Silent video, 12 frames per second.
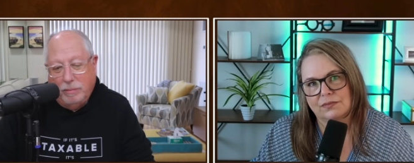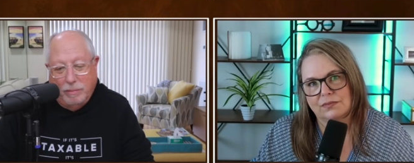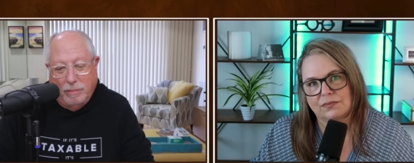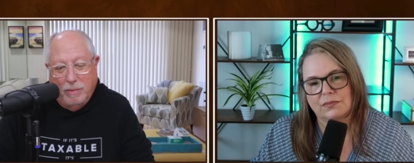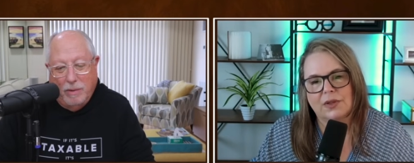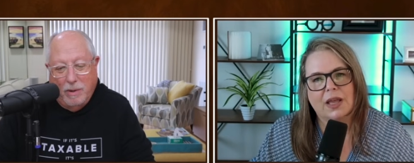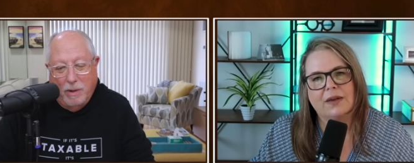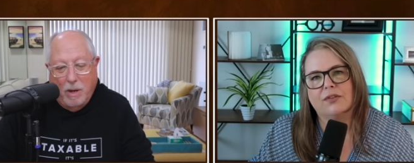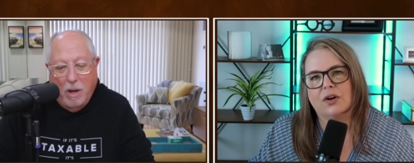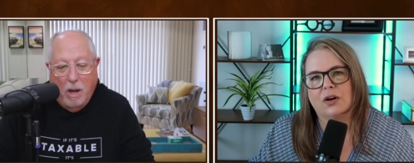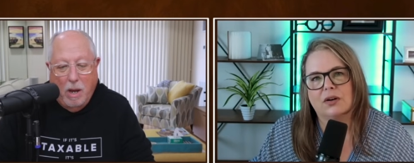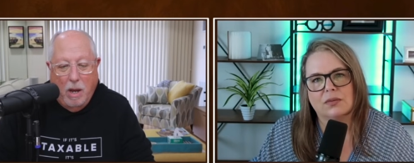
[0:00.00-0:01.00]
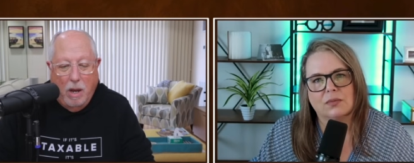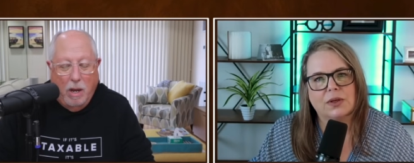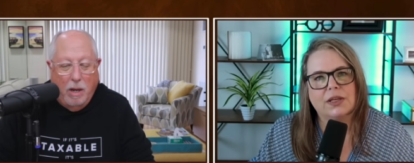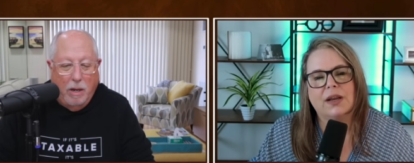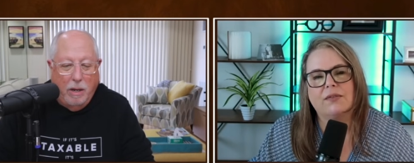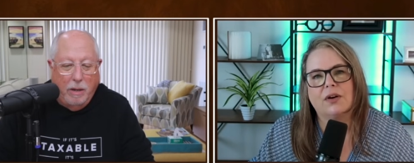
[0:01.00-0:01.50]
Speaker 1: Never. We
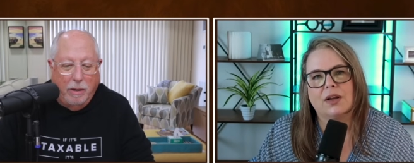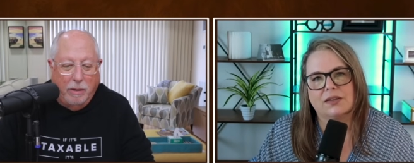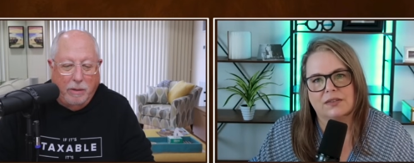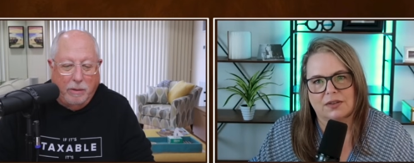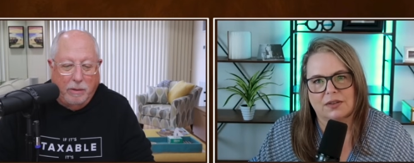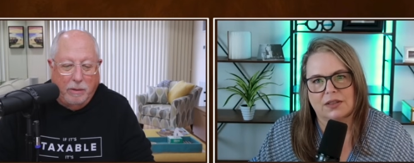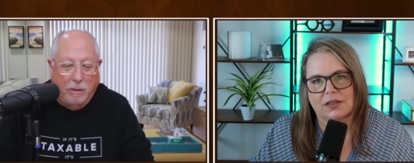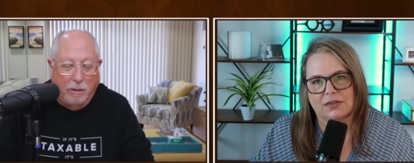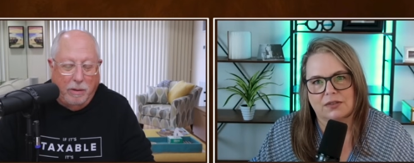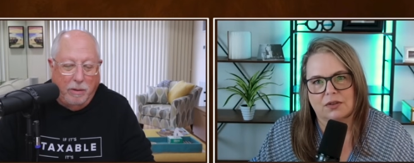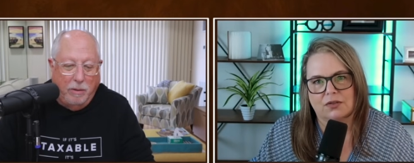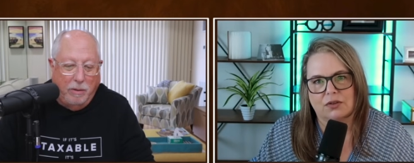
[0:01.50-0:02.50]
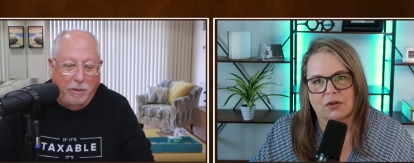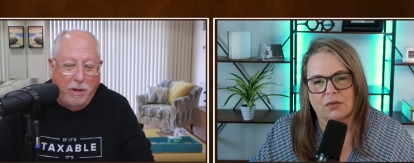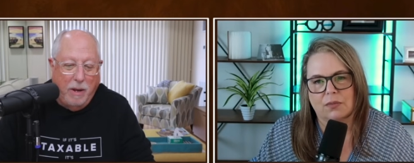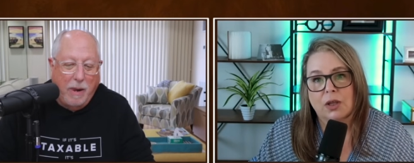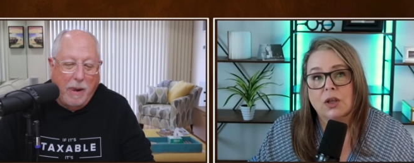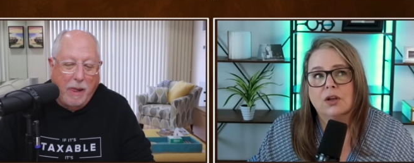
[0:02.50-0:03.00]
never had silliness in our
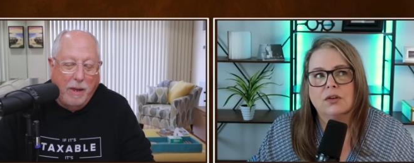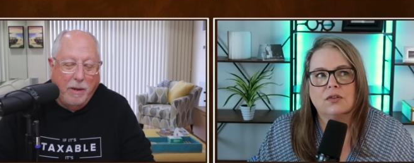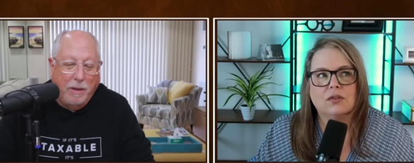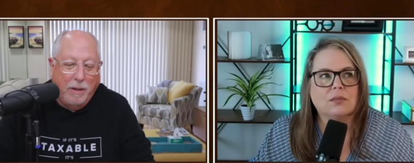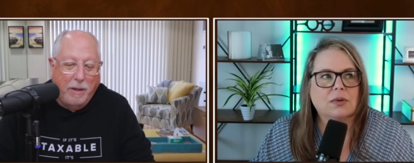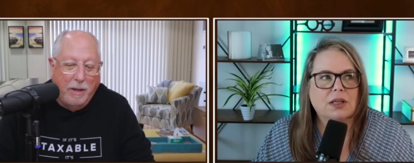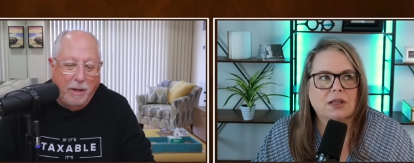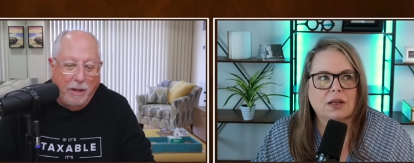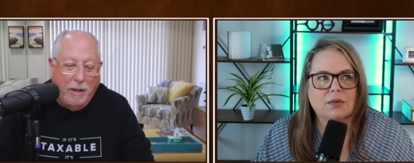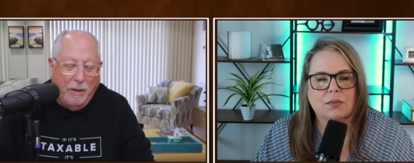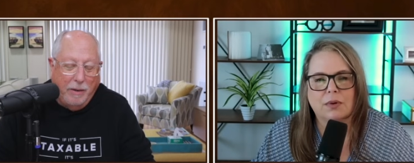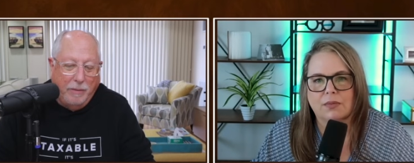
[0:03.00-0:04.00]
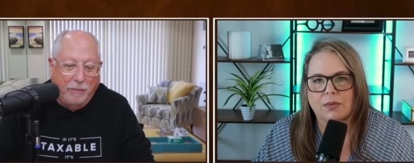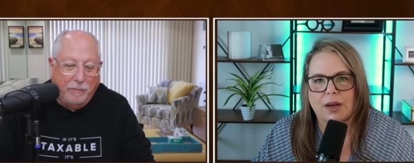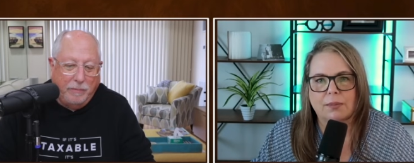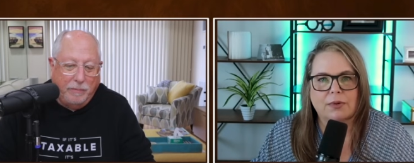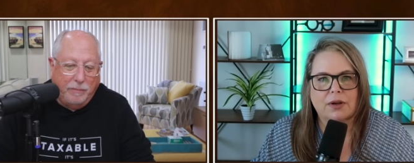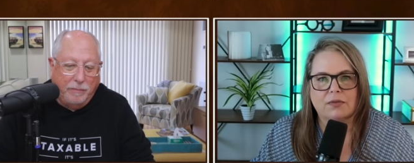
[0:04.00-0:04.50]
showroom. Do you mean like when we
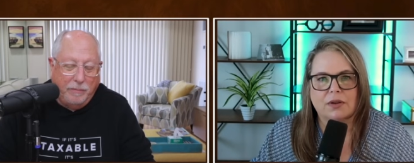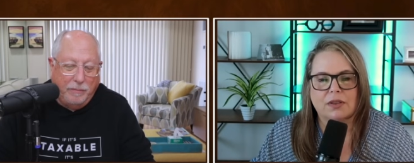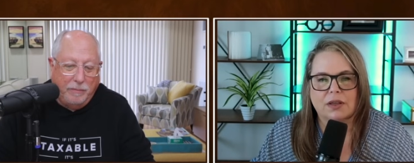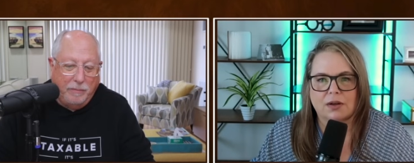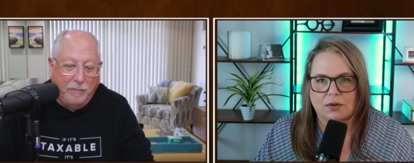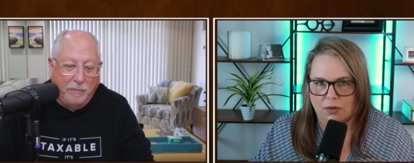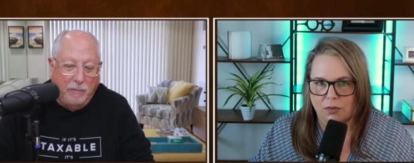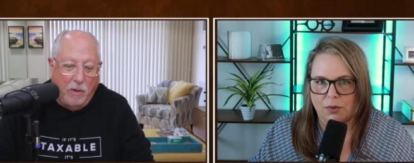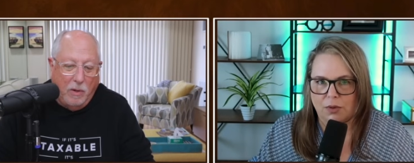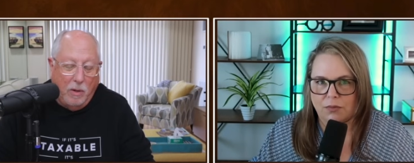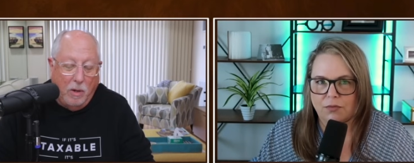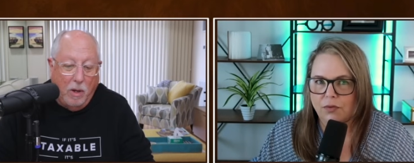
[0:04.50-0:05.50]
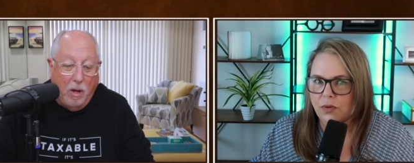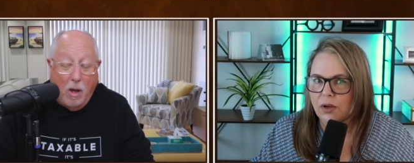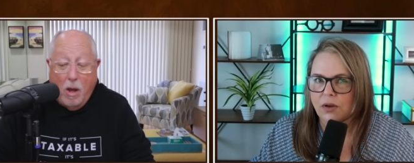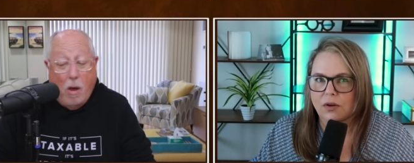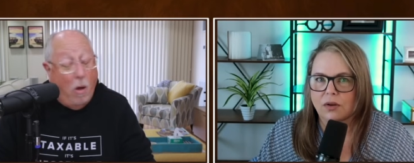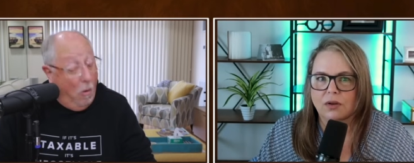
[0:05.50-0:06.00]
wrapped everything in aluminum
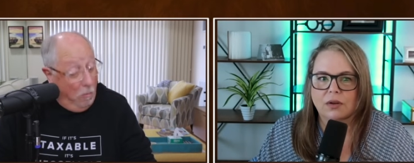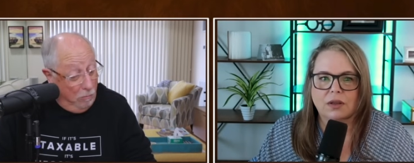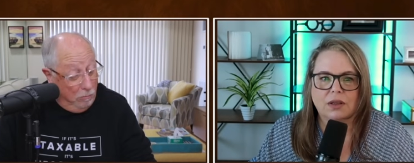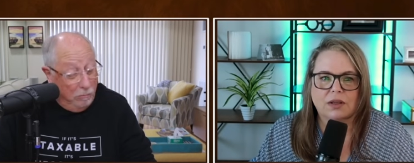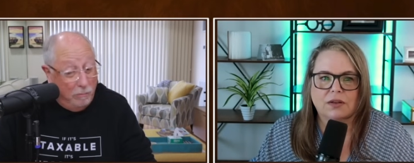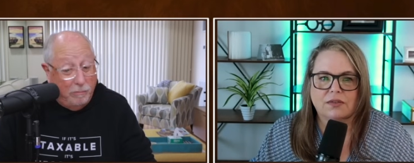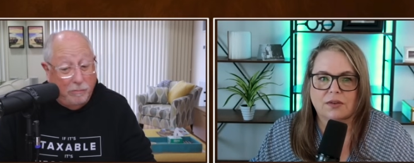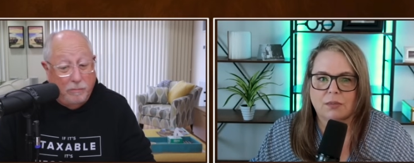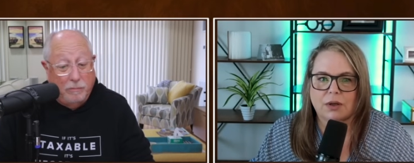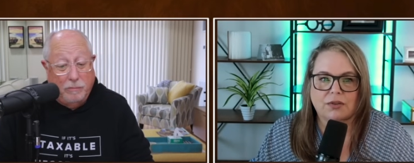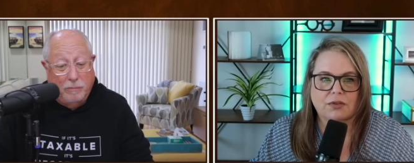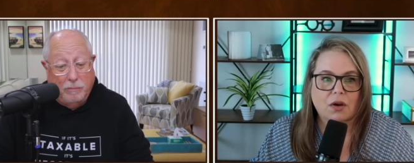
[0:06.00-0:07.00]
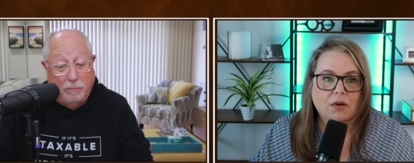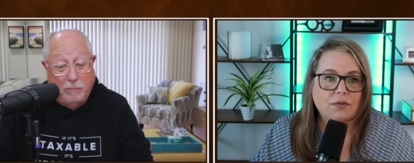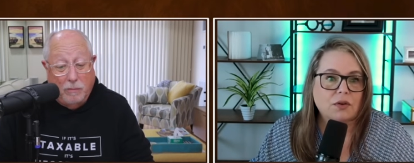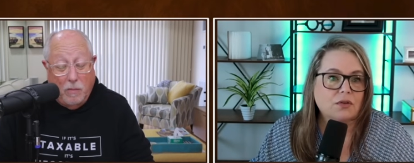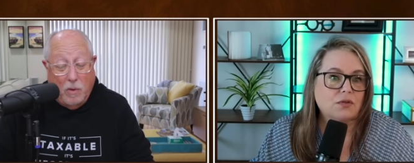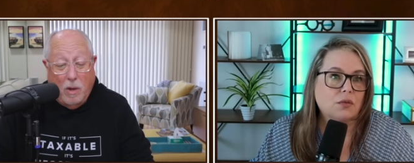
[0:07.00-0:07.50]
foil in somebody's
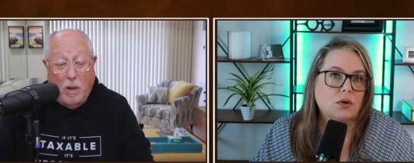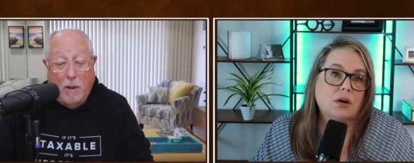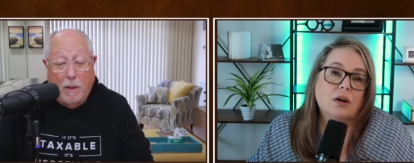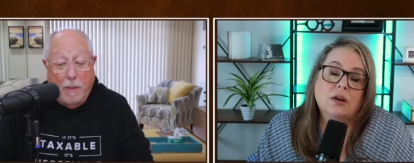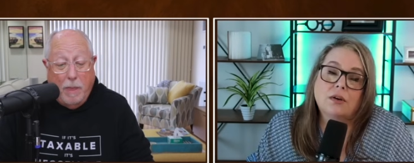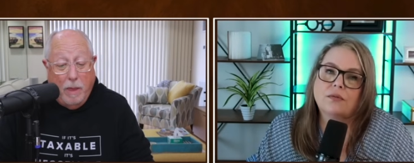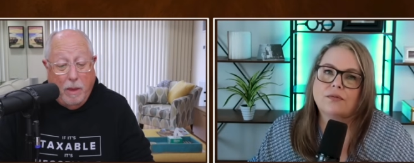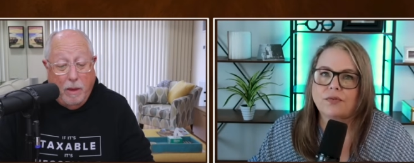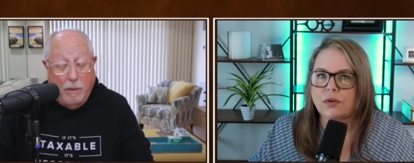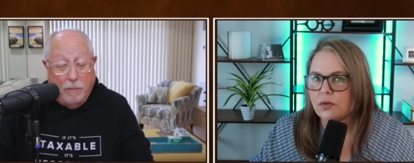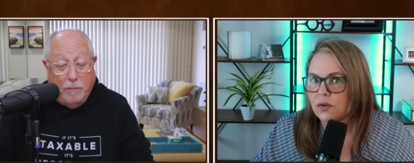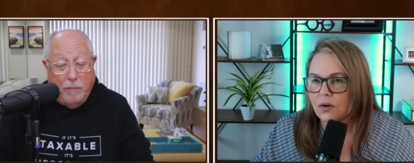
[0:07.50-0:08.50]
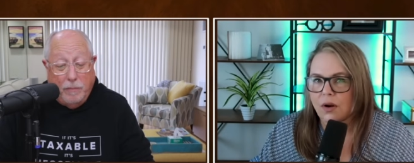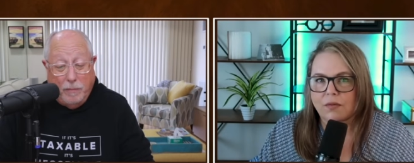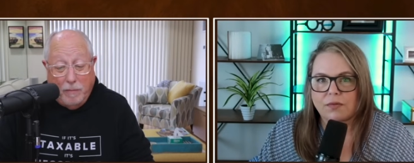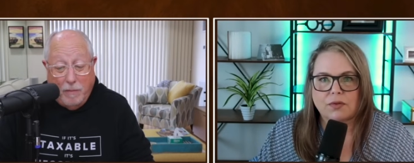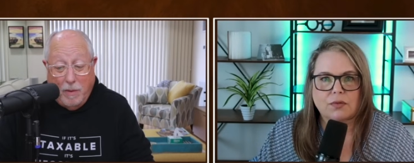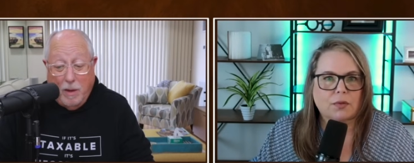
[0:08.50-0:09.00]
office or filled their
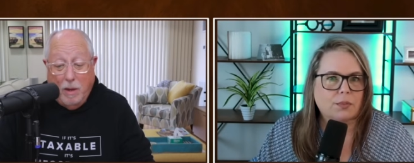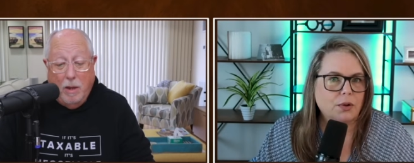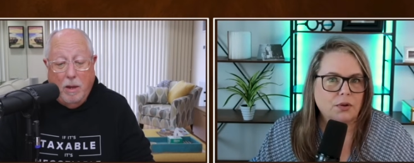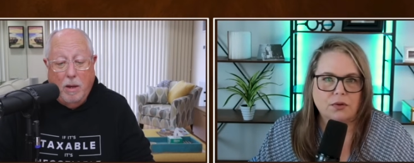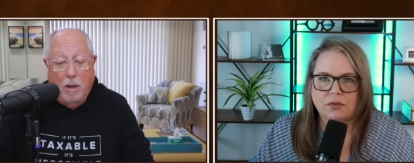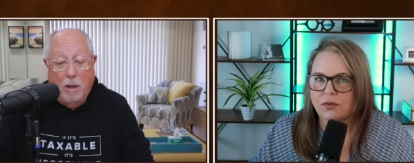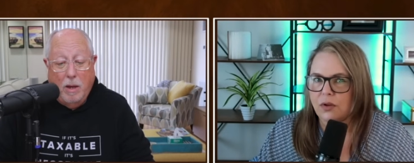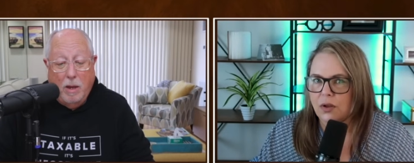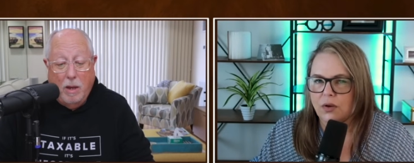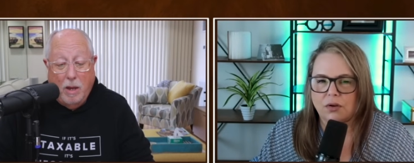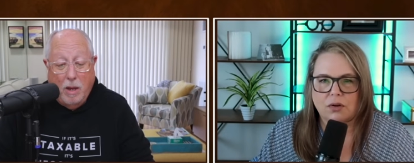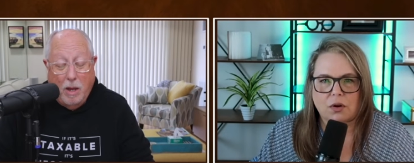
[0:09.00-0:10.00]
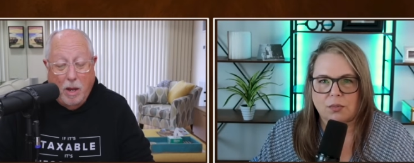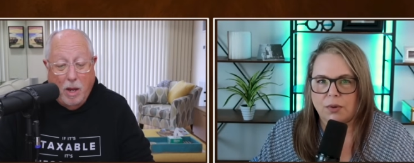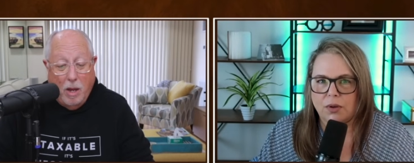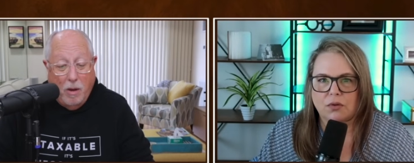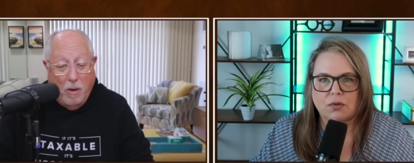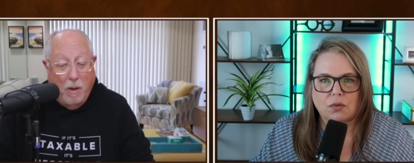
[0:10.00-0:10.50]
office with balloons so they couldn't open
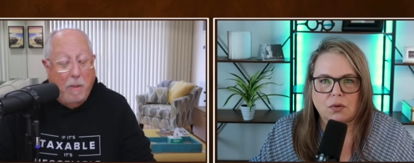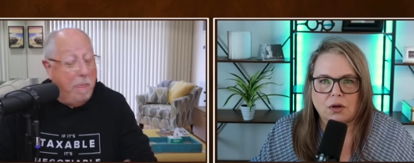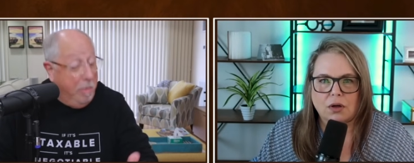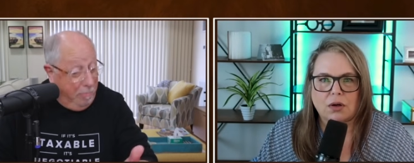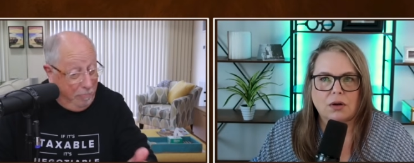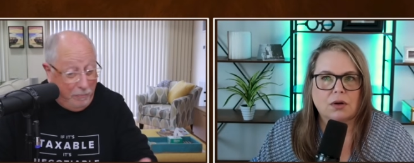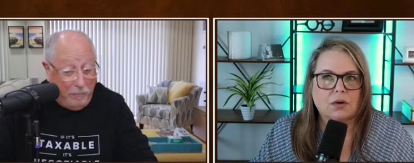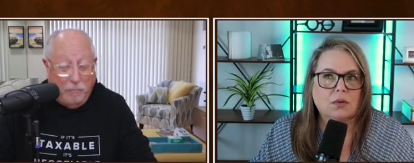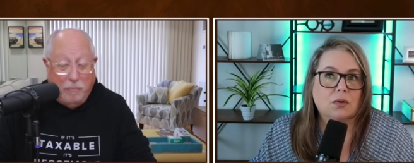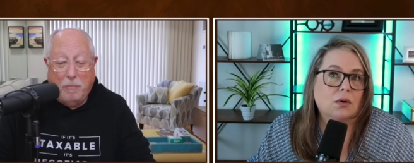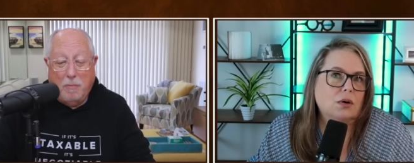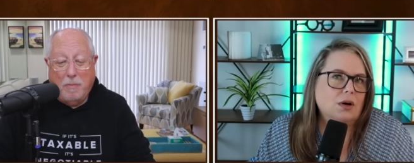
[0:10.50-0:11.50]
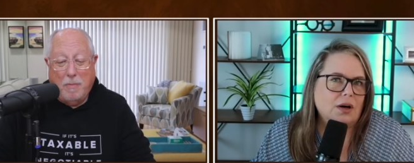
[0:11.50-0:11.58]
the door or